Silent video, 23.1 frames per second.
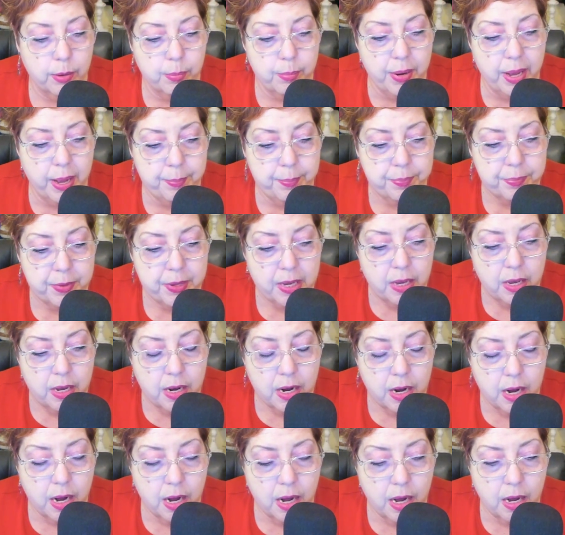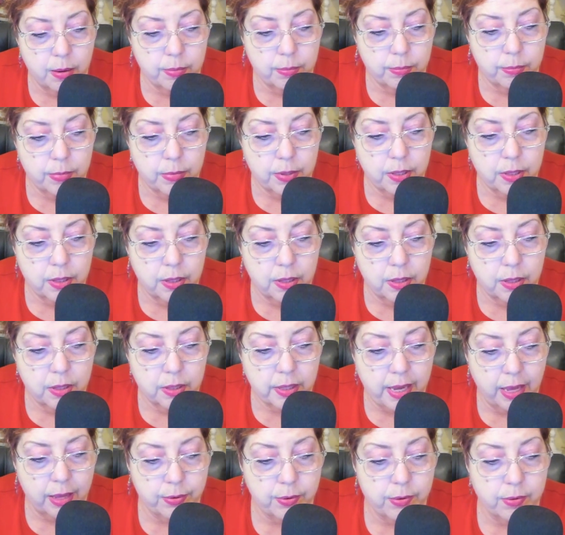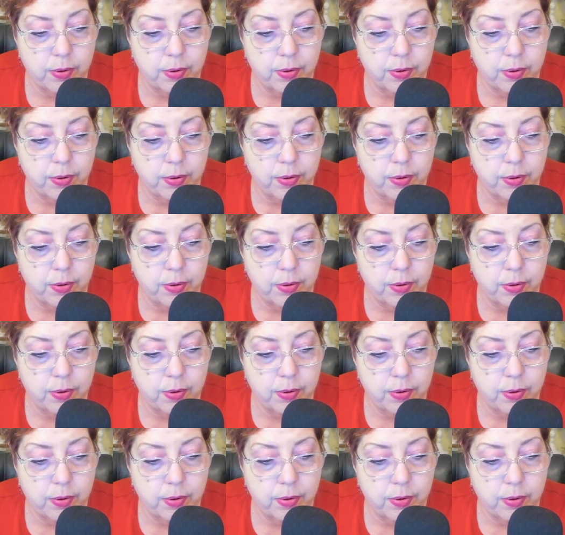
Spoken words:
But Catherine